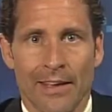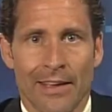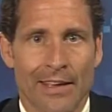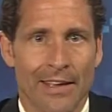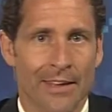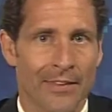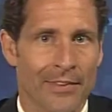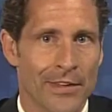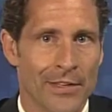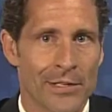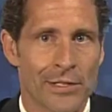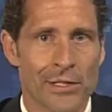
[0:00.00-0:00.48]

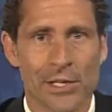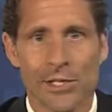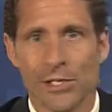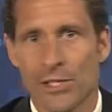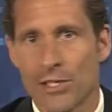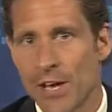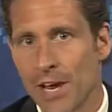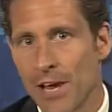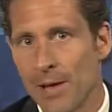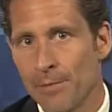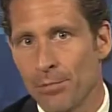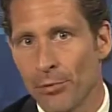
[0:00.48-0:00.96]
In this
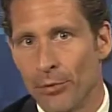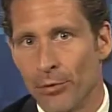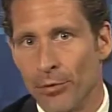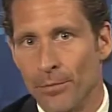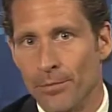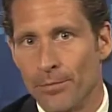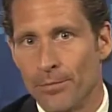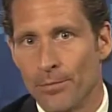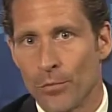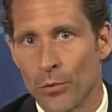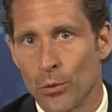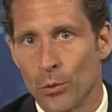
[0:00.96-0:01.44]

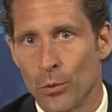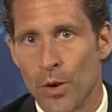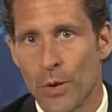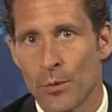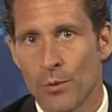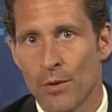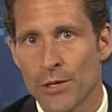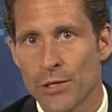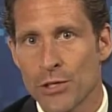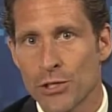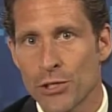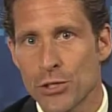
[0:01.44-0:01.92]
example, we
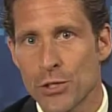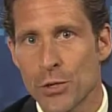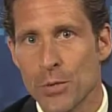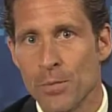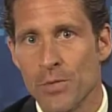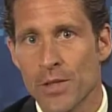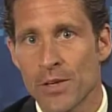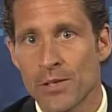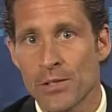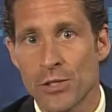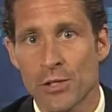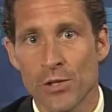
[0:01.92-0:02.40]
will
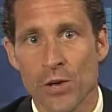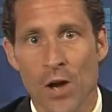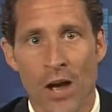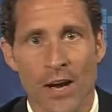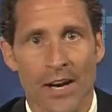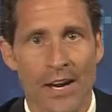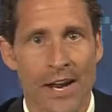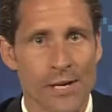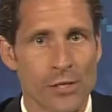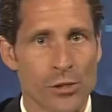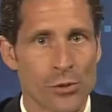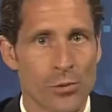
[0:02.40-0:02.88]
assume that
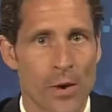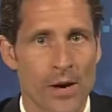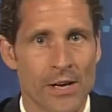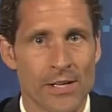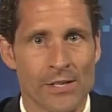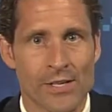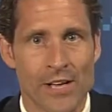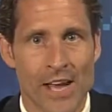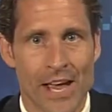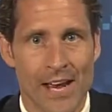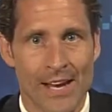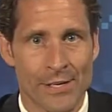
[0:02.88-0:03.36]
stock
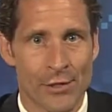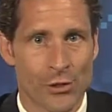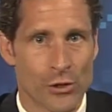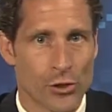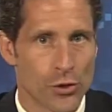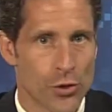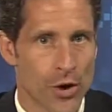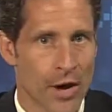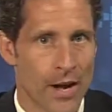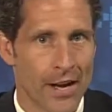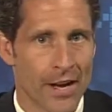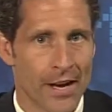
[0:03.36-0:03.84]
XYZ is
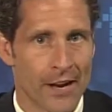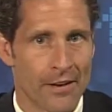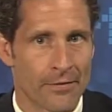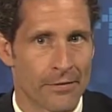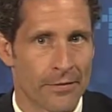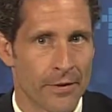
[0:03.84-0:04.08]
trading at